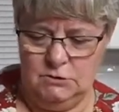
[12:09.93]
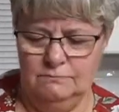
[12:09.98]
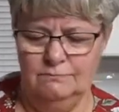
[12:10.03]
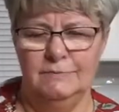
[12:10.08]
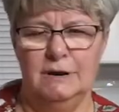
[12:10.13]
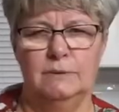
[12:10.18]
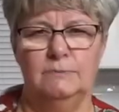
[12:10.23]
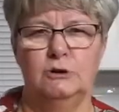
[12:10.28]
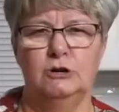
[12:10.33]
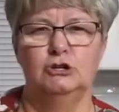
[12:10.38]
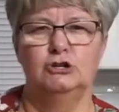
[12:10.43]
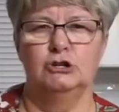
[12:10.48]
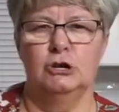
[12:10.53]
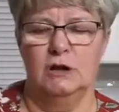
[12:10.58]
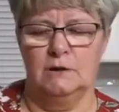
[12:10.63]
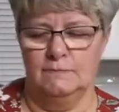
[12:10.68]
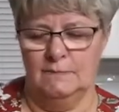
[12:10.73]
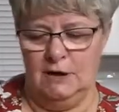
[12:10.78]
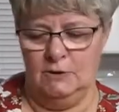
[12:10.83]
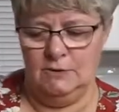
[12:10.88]
but I'm going to
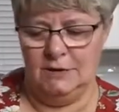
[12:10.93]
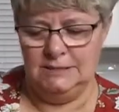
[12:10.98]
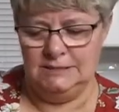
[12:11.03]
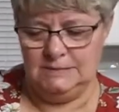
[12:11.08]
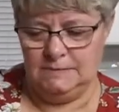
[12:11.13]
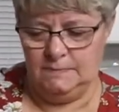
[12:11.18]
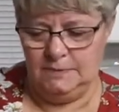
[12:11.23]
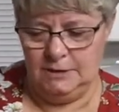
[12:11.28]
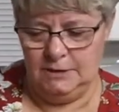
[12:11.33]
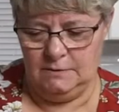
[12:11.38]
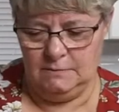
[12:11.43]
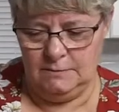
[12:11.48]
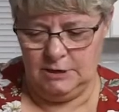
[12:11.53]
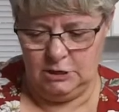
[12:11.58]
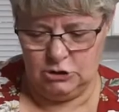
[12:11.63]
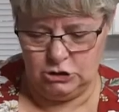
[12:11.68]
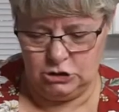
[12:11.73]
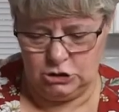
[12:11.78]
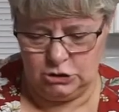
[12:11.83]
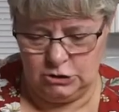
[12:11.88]
check my recipe and
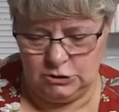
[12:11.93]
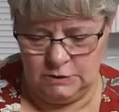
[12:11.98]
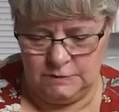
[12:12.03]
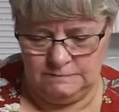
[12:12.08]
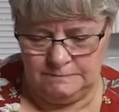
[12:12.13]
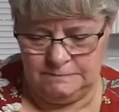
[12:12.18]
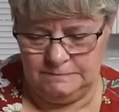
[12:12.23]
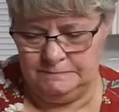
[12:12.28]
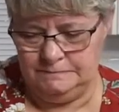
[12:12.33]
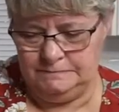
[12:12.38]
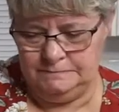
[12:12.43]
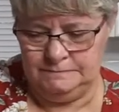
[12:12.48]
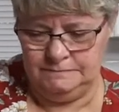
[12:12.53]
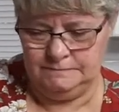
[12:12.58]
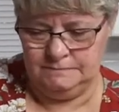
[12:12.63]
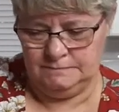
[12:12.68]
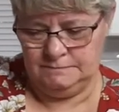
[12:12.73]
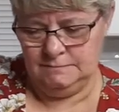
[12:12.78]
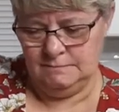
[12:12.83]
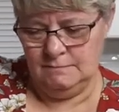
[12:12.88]
make sure,
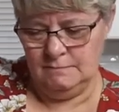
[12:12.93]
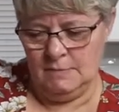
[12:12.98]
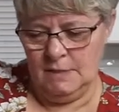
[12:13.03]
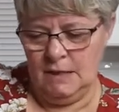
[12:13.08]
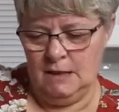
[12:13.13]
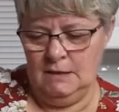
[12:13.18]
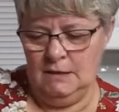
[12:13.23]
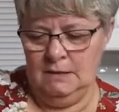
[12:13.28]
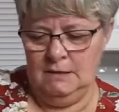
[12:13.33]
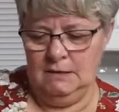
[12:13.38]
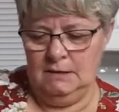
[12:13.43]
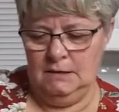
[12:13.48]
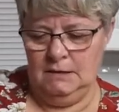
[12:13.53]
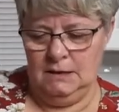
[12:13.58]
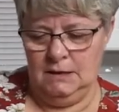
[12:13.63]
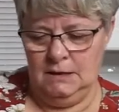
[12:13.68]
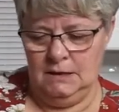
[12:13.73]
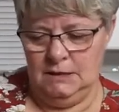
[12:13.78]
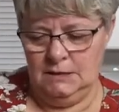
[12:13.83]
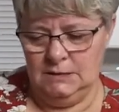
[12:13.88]

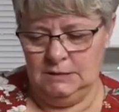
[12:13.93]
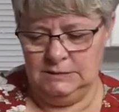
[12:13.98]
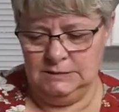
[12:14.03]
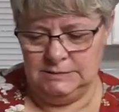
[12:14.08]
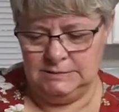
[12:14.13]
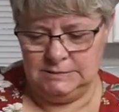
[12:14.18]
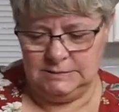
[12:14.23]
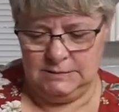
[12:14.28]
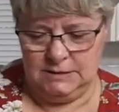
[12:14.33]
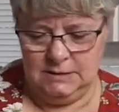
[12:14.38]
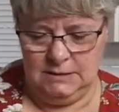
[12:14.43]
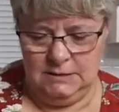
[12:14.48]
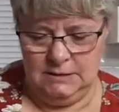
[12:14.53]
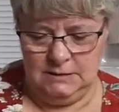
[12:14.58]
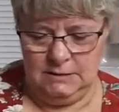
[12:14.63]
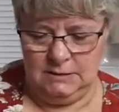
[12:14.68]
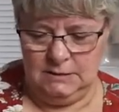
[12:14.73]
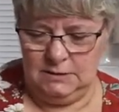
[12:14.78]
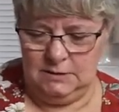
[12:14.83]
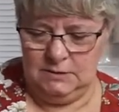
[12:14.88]
is
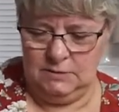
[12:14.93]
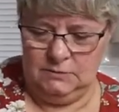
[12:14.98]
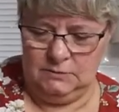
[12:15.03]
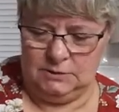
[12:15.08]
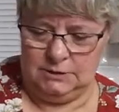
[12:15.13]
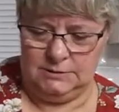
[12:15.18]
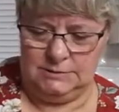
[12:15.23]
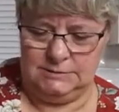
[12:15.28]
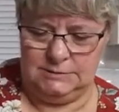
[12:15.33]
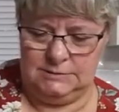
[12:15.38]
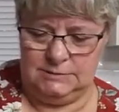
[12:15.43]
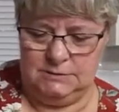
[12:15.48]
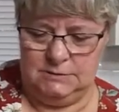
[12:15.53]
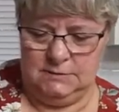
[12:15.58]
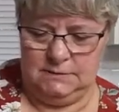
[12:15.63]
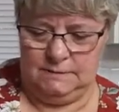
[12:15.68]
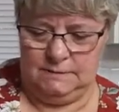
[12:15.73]
the noodles.